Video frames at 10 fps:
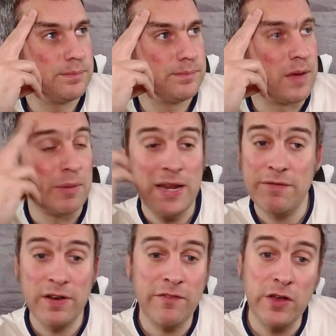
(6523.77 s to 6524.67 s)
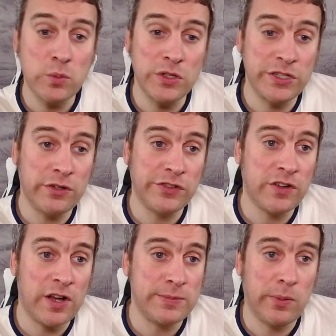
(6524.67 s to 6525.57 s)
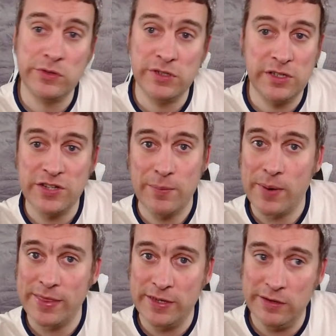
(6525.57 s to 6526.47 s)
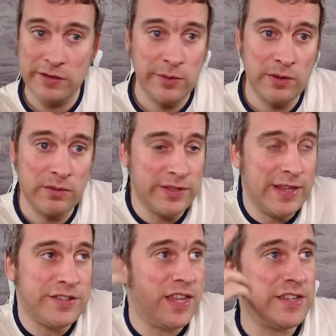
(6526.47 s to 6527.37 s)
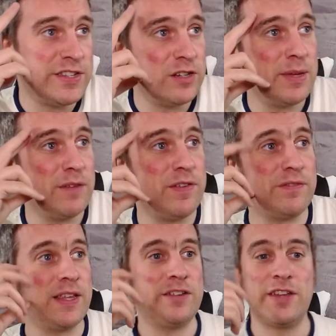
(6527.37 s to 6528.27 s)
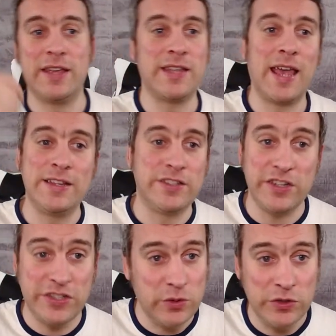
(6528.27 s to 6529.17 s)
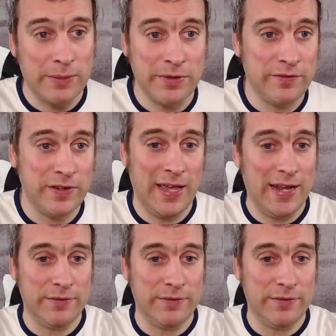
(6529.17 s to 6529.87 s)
I mean, even if I was watching it on Sky Sports in the same way that you do it, there'd still be a 15-second delay, so you'd still jump on ahead of